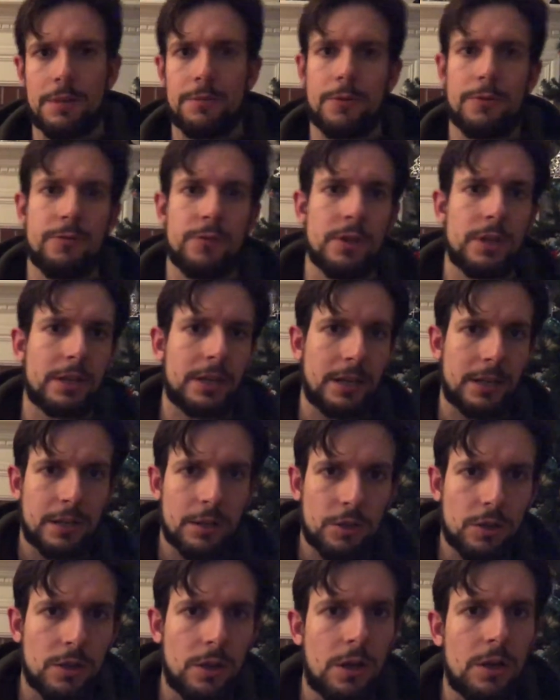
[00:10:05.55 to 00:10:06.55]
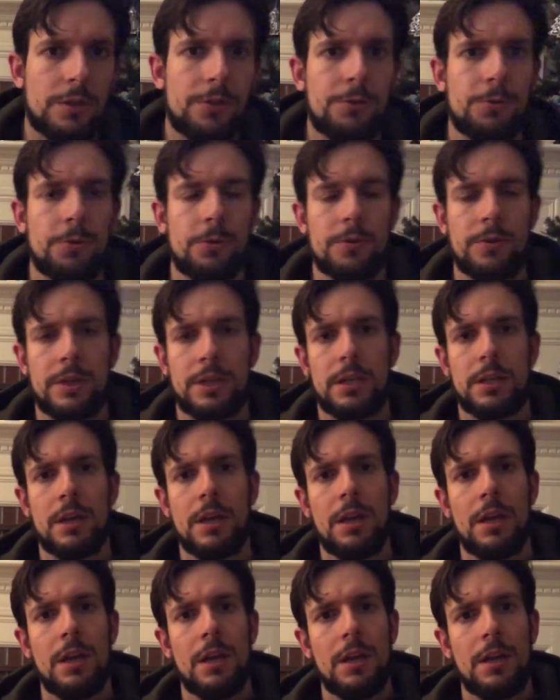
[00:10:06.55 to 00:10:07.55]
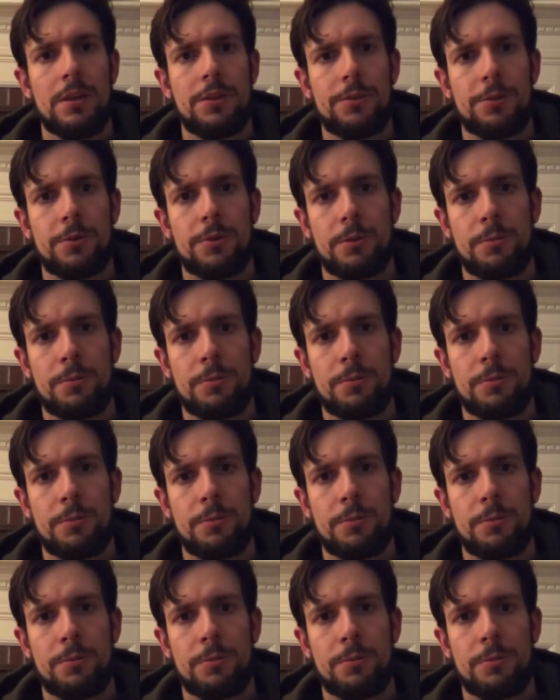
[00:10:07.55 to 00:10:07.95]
I feel like I can claw through the